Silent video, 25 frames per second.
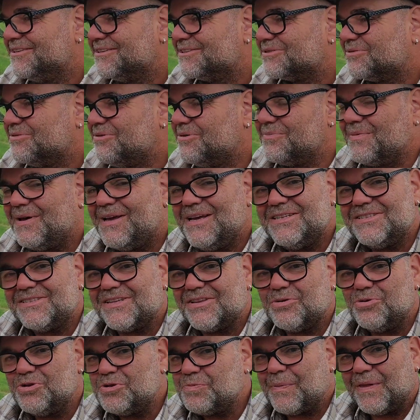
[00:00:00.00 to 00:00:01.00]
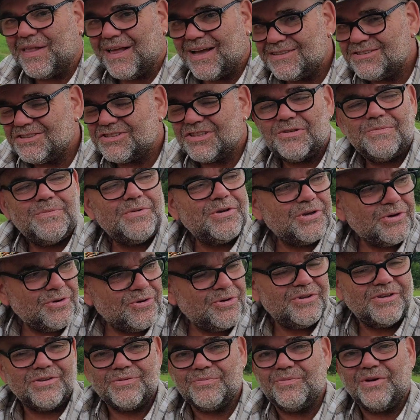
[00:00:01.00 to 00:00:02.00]
It's quite amazing. They always plant to the
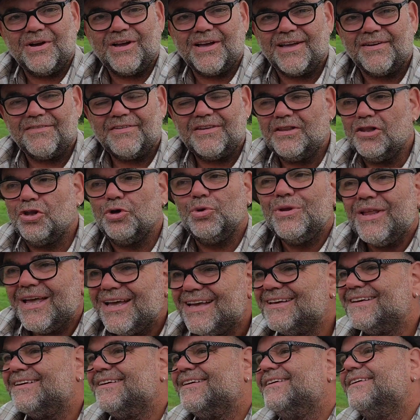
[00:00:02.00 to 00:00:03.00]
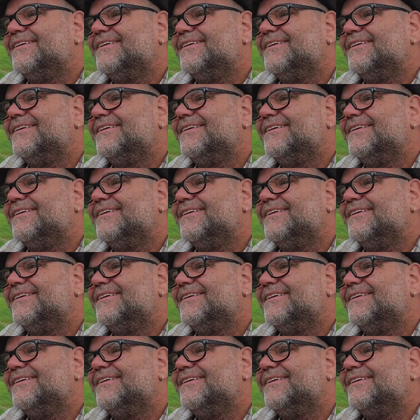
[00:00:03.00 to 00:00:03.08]
moon and what have you, lunar.